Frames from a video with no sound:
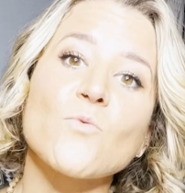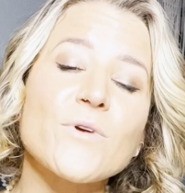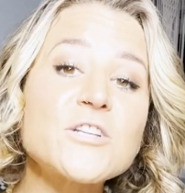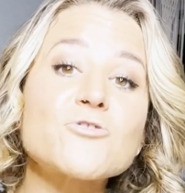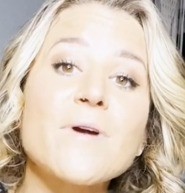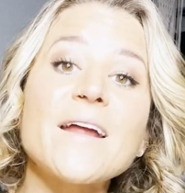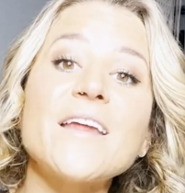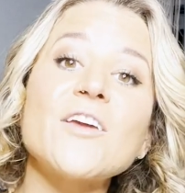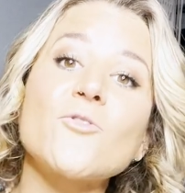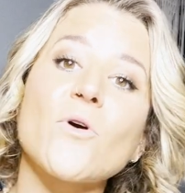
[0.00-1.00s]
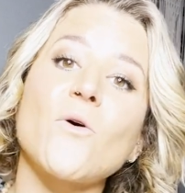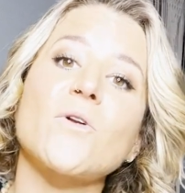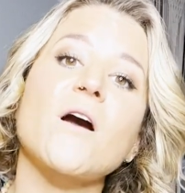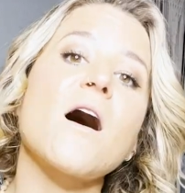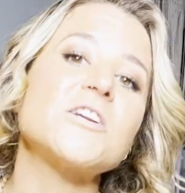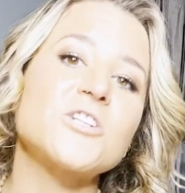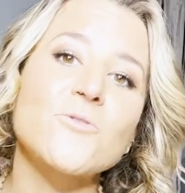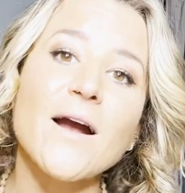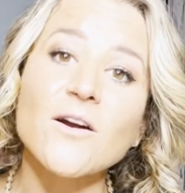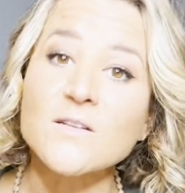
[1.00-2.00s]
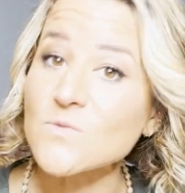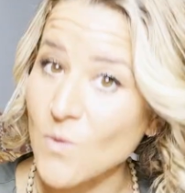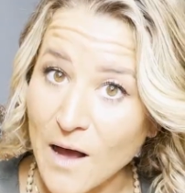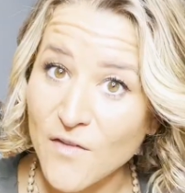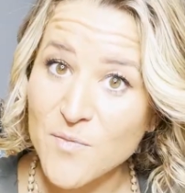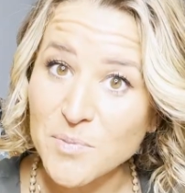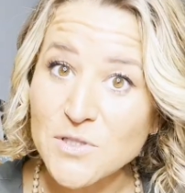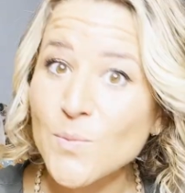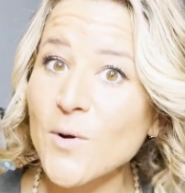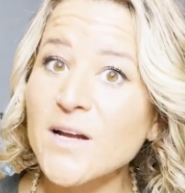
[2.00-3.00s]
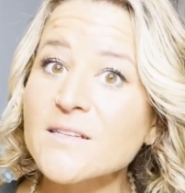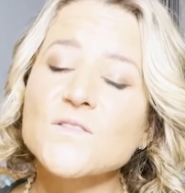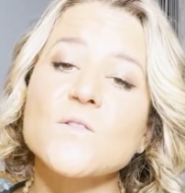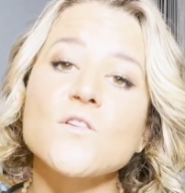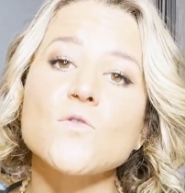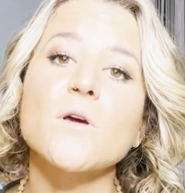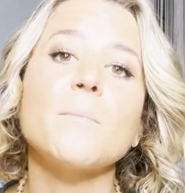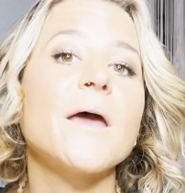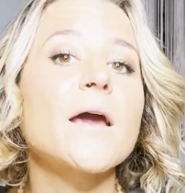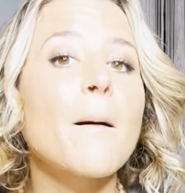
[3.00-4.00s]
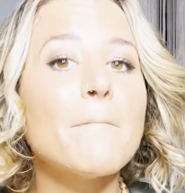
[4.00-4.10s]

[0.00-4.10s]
retraining your own Akashic Records wealth blueprint so that you can make